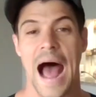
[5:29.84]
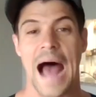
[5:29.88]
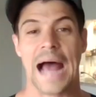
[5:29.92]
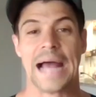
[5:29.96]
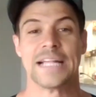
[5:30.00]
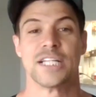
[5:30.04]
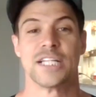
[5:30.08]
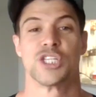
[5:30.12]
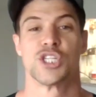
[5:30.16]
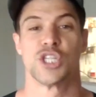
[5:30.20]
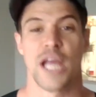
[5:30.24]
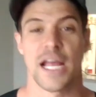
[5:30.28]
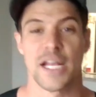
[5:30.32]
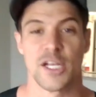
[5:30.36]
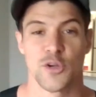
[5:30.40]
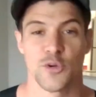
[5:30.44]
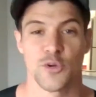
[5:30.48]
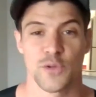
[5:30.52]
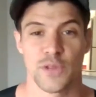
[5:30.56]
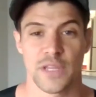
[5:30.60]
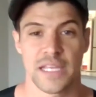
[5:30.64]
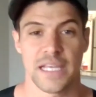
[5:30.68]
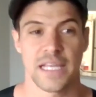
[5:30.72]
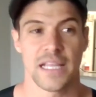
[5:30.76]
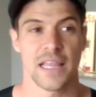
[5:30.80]
I
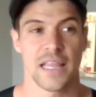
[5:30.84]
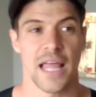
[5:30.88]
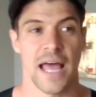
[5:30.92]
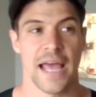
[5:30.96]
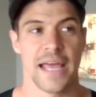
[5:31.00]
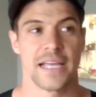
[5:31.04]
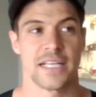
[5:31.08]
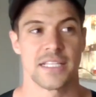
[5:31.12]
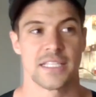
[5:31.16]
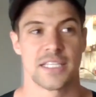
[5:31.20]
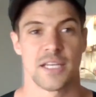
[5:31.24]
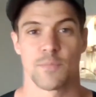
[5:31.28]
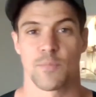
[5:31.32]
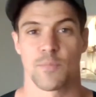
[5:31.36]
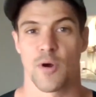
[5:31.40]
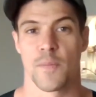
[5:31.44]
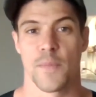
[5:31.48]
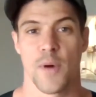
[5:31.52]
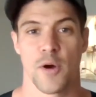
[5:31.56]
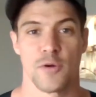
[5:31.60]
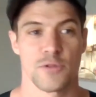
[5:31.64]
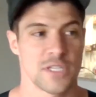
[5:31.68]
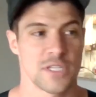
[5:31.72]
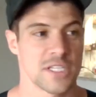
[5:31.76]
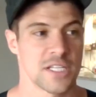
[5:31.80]
genuinely like to
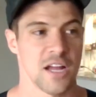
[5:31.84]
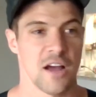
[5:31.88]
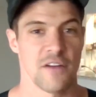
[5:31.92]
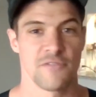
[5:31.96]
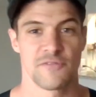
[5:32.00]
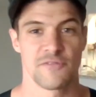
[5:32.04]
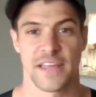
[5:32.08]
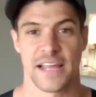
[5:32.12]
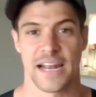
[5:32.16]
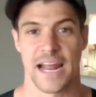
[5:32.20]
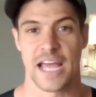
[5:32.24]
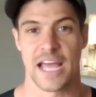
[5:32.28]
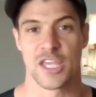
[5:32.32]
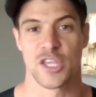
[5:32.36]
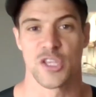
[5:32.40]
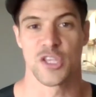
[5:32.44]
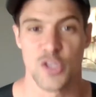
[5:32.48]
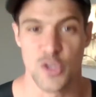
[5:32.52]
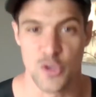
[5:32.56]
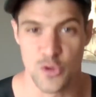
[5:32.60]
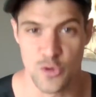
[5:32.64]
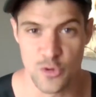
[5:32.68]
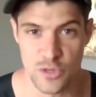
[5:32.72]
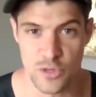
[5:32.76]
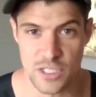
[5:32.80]
promote stuff that I
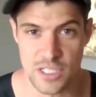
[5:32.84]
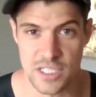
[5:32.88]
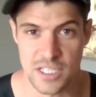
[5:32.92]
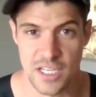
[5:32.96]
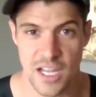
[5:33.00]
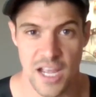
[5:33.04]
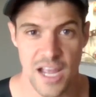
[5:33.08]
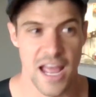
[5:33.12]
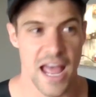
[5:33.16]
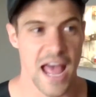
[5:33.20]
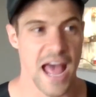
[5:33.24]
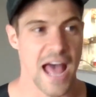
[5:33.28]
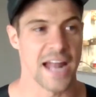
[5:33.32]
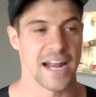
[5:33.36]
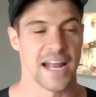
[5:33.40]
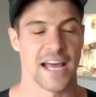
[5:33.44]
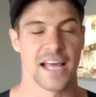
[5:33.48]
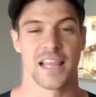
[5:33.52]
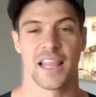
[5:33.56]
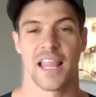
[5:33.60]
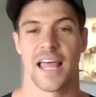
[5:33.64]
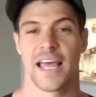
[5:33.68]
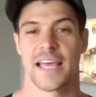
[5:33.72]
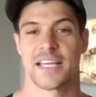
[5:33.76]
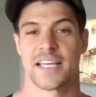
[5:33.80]
use, and I
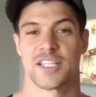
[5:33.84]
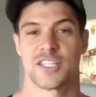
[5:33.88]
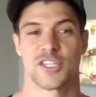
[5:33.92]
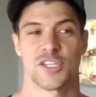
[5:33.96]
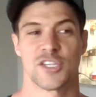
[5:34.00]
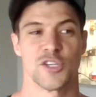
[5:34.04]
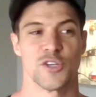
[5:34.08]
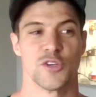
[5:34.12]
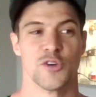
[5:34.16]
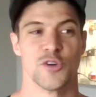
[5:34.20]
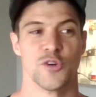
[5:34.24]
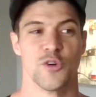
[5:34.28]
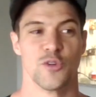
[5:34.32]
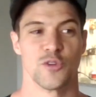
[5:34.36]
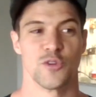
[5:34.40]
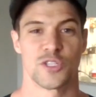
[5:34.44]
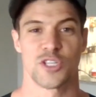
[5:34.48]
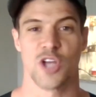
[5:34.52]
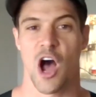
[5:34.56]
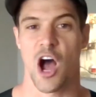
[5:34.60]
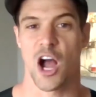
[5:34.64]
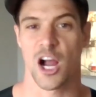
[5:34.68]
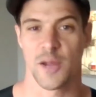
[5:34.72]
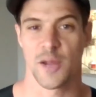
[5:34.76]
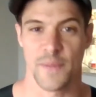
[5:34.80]
like to
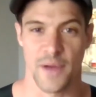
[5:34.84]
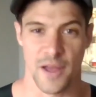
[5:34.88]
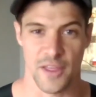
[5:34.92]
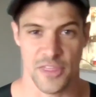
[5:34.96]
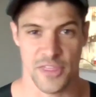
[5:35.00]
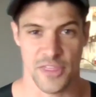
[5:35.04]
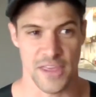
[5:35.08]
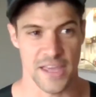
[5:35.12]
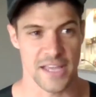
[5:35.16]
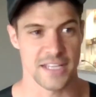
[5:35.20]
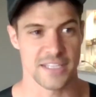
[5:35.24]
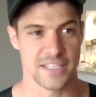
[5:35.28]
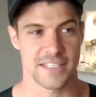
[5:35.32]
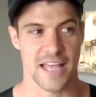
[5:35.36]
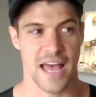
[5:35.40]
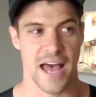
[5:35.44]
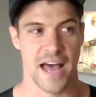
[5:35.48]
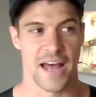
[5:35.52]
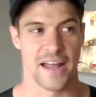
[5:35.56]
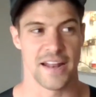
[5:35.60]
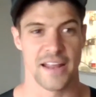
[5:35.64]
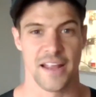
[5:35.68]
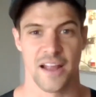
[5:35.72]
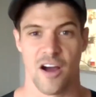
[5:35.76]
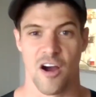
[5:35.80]
talk about things
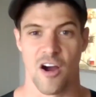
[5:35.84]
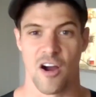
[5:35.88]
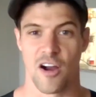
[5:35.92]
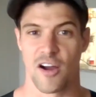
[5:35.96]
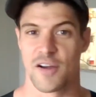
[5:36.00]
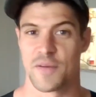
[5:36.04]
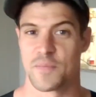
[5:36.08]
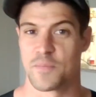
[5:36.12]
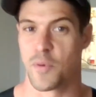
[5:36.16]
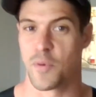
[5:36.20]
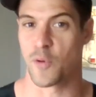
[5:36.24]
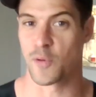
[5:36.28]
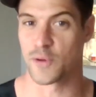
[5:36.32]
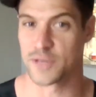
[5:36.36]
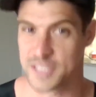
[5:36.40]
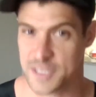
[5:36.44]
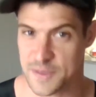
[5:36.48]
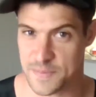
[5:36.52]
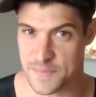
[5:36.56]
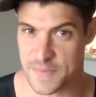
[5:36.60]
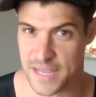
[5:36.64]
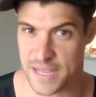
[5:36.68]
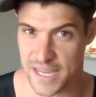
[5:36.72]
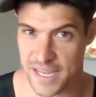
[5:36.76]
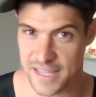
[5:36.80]
that are important
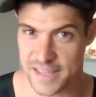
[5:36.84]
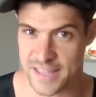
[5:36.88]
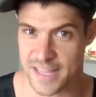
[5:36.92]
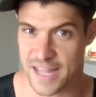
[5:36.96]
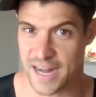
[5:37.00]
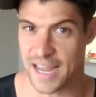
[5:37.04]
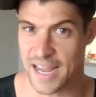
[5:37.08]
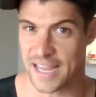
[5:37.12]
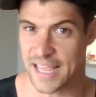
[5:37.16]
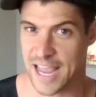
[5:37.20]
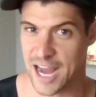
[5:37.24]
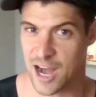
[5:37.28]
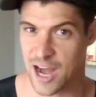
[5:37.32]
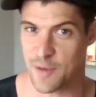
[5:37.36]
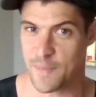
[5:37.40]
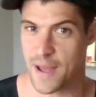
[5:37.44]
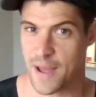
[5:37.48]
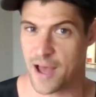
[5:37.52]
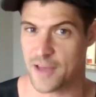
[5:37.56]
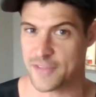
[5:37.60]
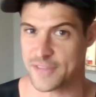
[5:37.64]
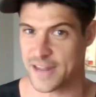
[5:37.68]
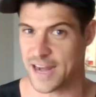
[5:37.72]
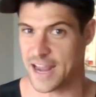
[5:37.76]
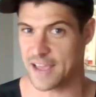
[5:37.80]
to me and that I care
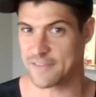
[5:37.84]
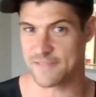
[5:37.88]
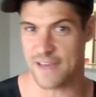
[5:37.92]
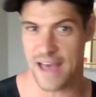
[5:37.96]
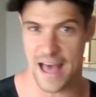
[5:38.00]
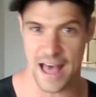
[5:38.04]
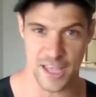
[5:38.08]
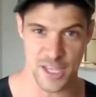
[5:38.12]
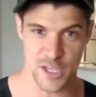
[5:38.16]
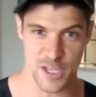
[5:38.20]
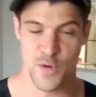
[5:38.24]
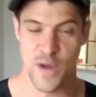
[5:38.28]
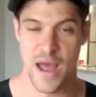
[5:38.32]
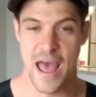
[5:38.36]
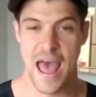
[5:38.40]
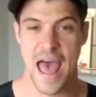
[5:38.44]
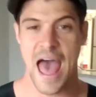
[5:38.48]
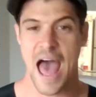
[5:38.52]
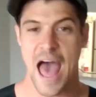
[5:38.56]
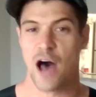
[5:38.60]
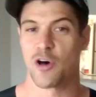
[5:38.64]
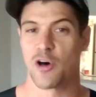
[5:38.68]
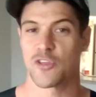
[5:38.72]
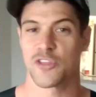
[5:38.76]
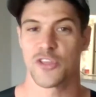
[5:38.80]
about and that I value.
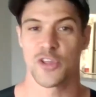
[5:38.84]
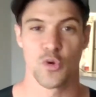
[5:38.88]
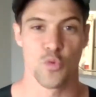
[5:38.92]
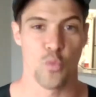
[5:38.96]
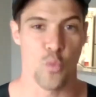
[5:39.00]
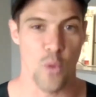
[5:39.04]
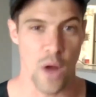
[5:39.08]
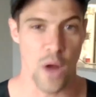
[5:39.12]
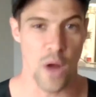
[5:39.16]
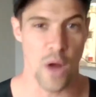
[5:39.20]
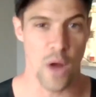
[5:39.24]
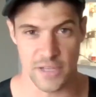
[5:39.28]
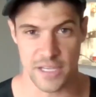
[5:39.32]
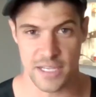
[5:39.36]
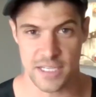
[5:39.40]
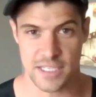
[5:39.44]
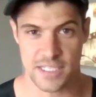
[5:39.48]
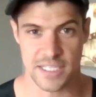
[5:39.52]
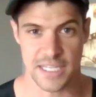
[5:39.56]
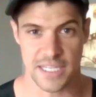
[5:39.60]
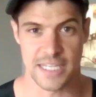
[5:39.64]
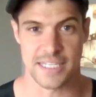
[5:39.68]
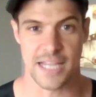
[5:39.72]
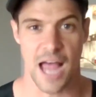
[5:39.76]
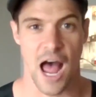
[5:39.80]
Health and
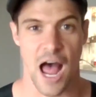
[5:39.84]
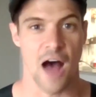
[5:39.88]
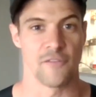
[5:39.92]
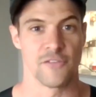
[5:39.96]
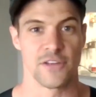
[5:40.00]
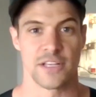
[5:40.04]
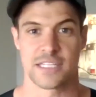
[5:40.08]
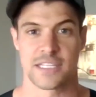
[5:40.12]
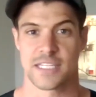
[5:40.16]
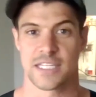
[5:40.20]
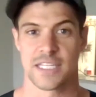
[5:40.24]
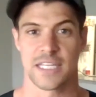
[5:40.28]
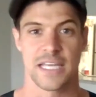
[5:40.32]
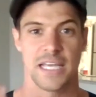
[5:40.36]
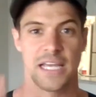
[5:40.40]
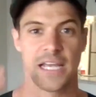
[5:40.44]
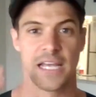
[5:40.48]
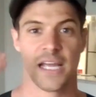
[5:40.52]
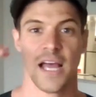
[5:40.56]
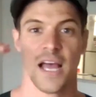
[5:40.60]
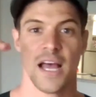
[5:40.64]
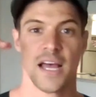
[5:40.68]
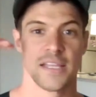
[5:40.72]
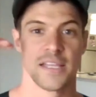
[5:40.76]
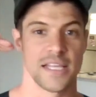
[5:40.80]
wellness is
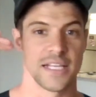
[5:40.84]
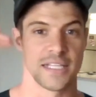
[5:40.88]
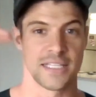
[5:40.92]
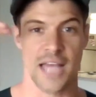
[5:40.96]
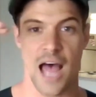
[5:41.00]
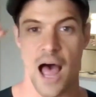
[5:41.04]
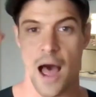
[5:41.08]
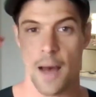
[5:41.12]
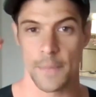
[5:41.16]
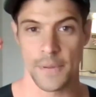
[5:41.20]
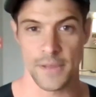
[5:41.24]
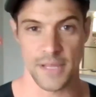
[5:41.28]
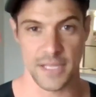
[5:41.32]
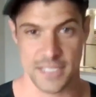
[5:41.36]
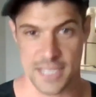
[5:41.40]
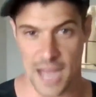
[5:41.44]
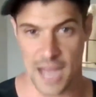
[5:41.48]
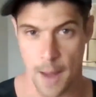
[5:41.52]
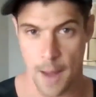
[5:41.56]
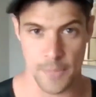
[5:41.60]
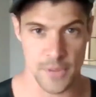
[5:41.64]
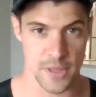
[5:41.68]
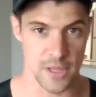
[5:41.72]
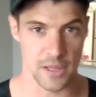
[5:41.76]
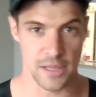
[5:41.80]
obviously the top of
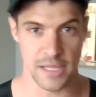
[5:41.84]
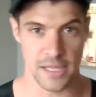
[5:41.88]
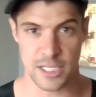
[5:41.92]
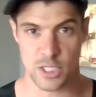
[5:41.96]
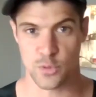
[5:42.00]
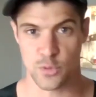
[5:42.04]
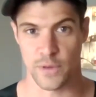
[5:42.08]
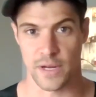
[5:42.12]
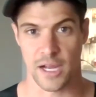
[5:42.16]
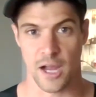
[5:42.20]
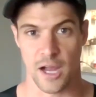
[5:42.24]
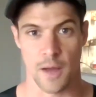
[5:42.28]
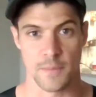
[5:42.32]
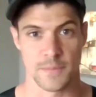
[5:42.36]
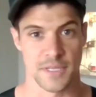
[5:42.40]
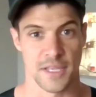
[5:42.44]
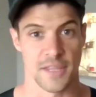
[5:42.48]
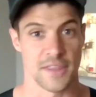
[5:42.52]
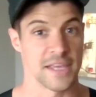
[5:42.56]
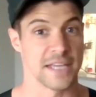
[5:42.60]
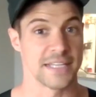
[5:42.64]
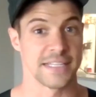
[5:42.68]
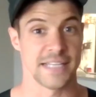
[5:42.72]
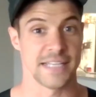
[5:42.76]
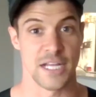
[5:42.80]
the list when it comes to
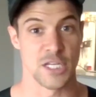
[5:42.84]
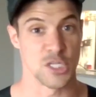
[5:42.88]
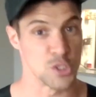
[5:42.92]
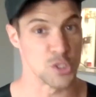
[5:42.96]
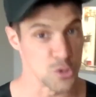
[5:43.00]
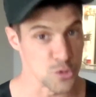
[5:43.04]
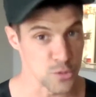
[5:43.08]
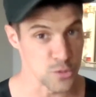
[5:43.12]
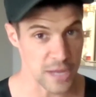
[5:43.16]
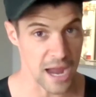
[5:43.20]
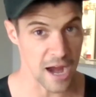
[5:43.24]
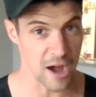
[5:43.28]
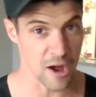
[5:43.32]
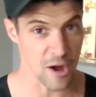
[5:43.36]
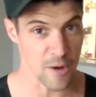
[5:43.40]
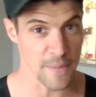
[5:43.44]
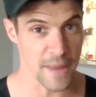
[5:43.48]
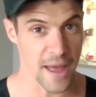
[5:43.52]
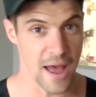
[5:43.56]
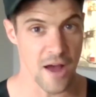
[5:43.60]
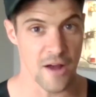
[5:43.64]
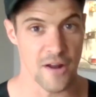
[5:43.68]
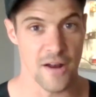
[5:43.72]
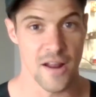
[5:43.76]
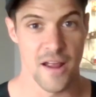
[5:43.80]
the things I do care
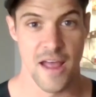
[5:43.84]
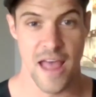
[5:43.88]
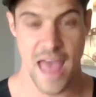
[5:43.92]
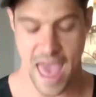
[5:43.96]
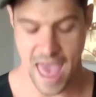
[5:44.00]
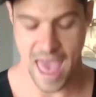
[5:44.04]
about.